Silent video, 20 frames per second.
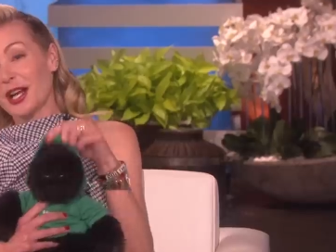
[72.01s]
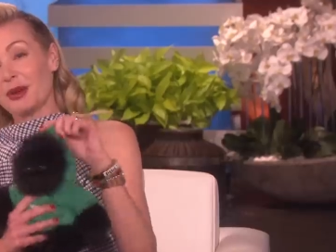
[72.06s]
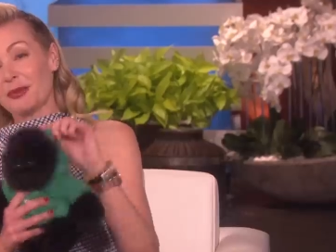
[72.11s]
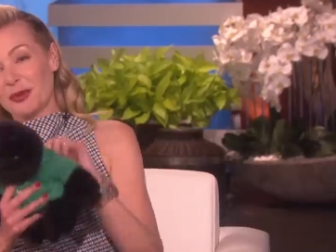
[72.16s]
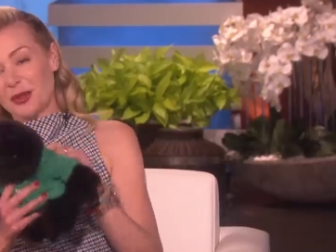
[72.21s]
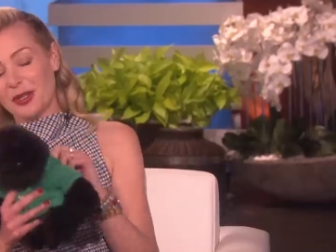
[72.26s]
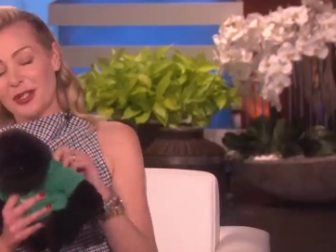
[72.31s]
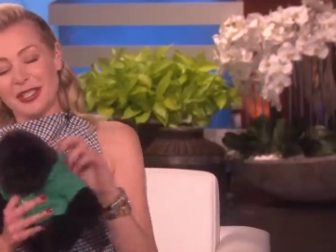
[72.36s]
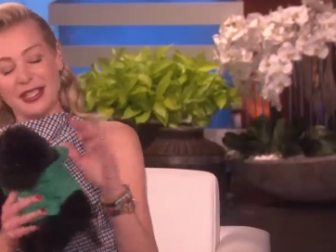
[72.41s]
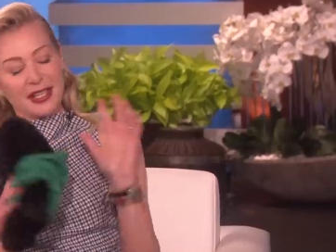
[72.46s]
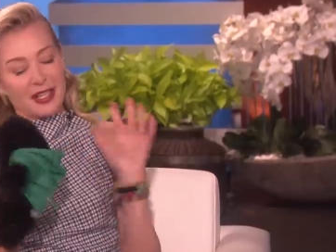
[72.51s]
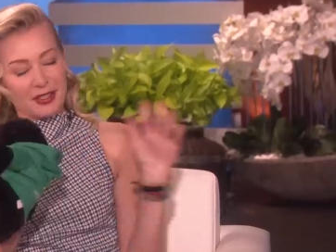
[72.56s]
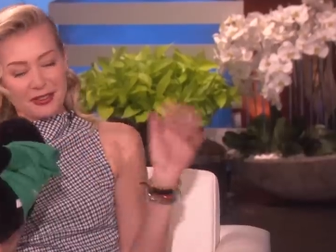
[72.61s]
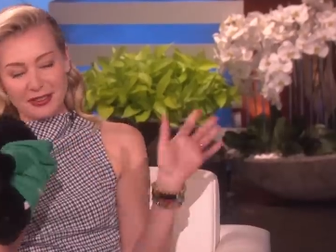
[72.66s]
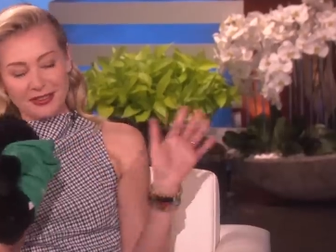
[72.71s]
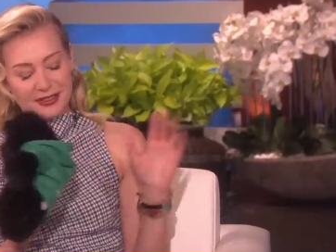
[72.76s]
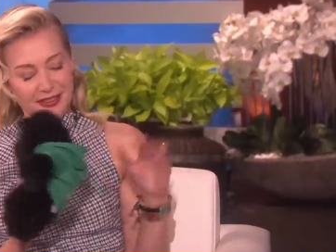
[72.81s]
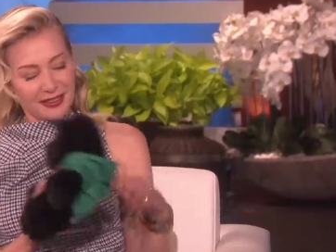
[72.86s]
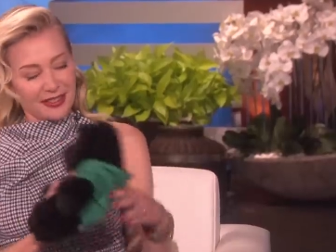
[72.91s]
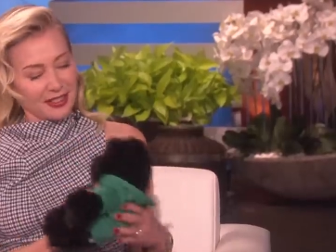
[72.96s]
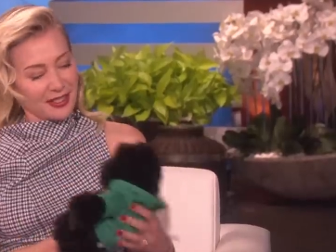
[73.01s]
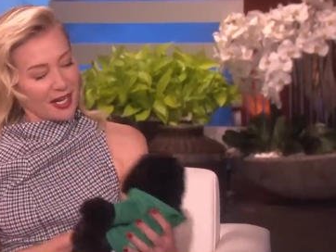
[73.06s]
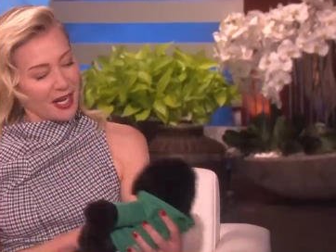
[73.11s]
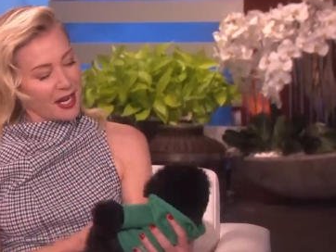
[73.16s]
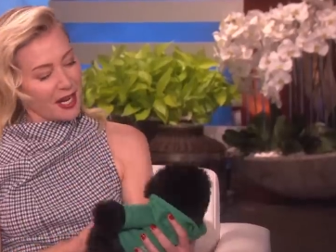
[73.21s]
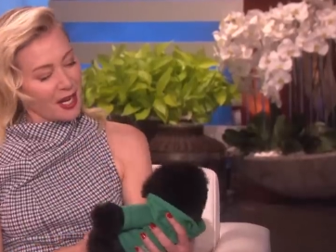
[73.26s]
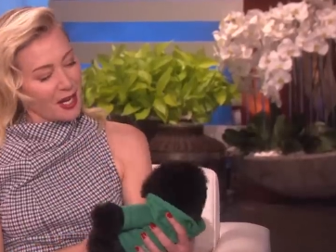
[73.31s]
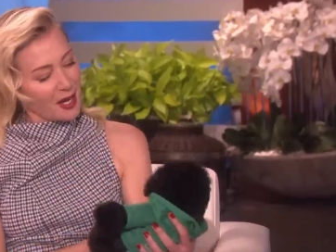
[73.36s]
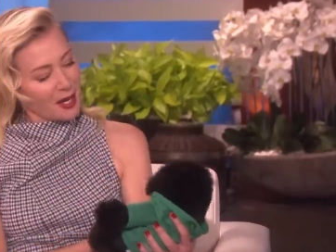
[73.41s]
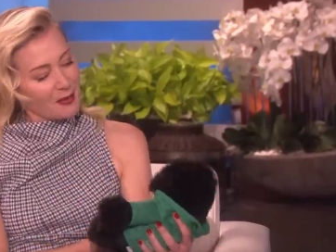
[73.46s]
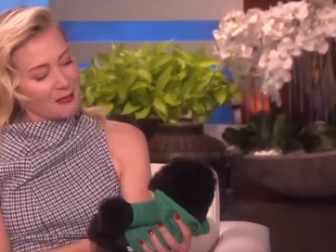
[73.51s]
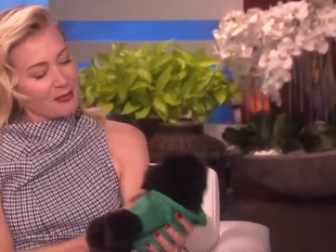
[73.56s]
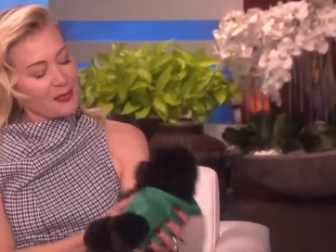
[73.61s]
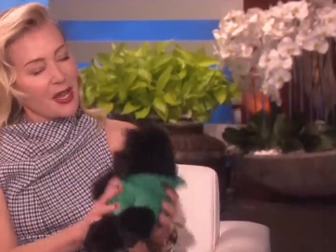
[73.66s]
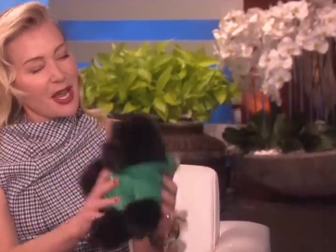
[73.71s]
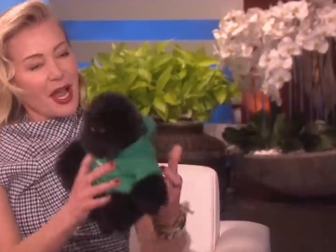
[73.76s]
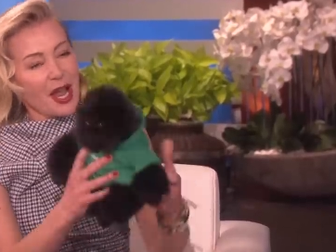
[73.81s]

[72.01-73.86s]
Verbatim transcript: up or down. I